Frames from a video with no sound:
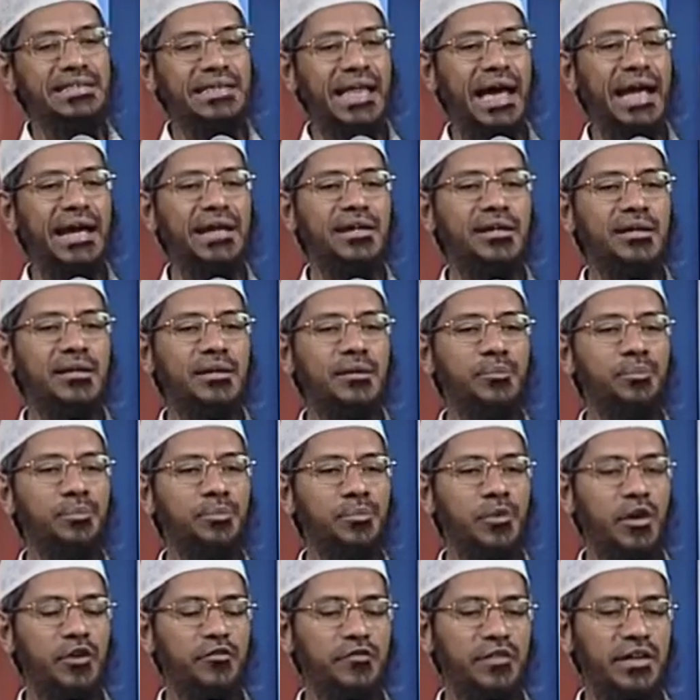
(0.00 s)

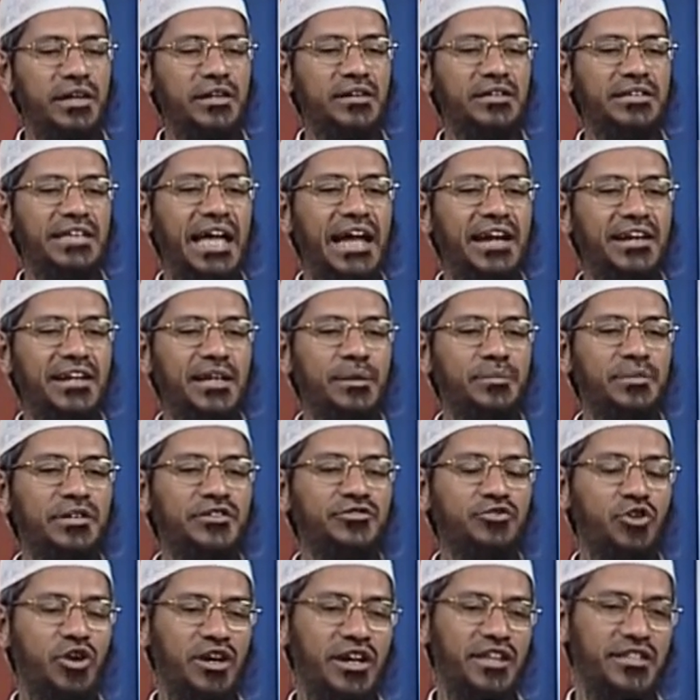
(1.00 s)
that prophet, that Nabi
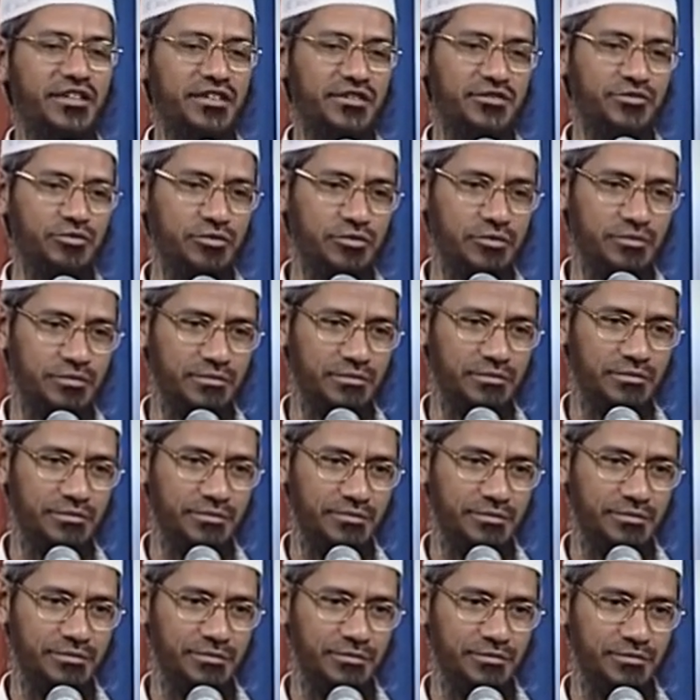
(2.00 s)
is called as a Rasul.
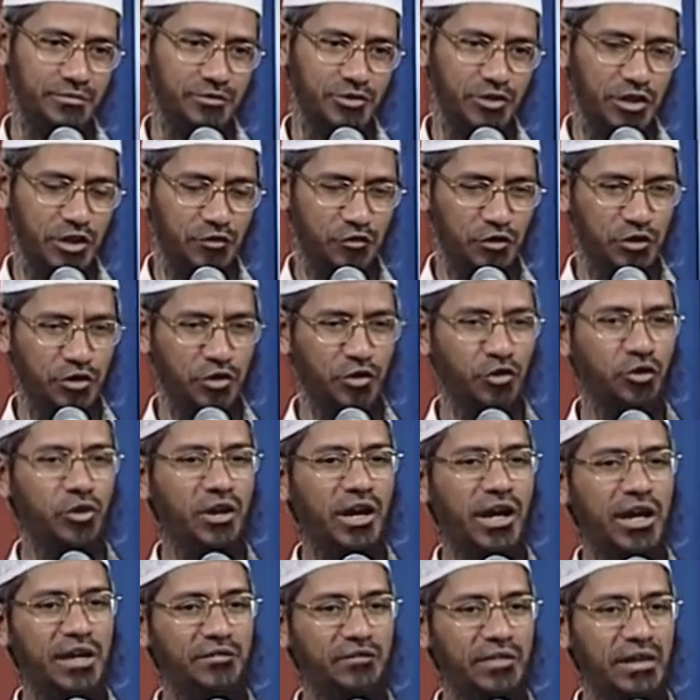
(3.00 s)
So therefore in the
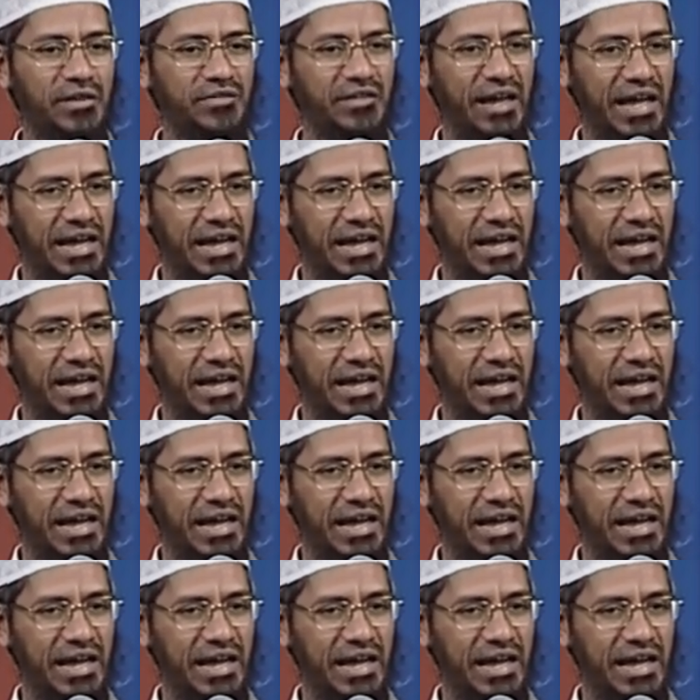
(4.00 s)
Quran, when we